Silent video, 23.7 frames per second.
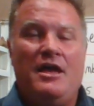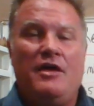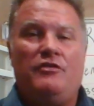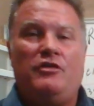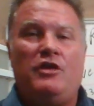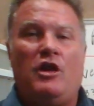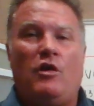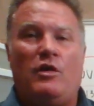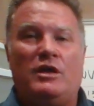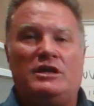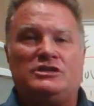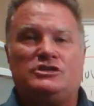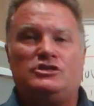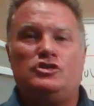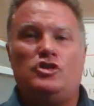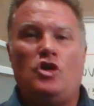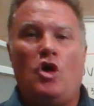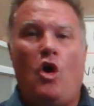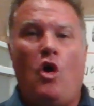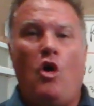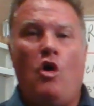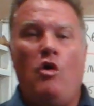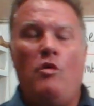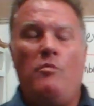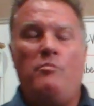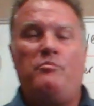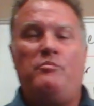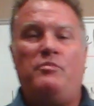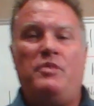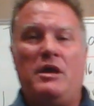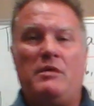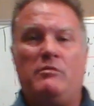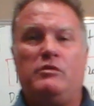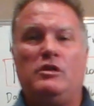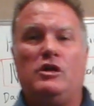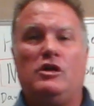There is no
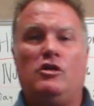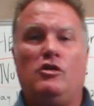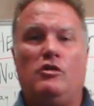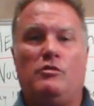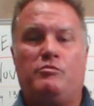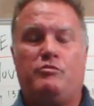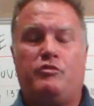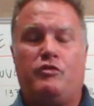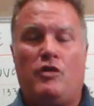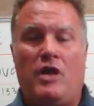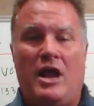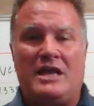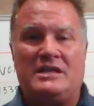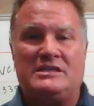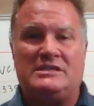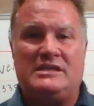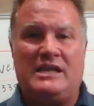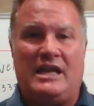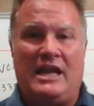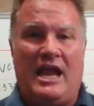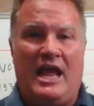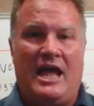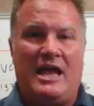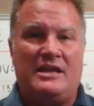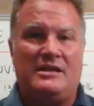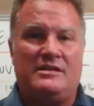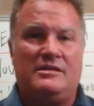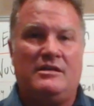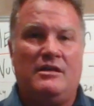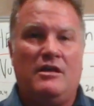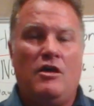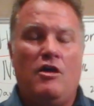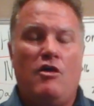biblical precedent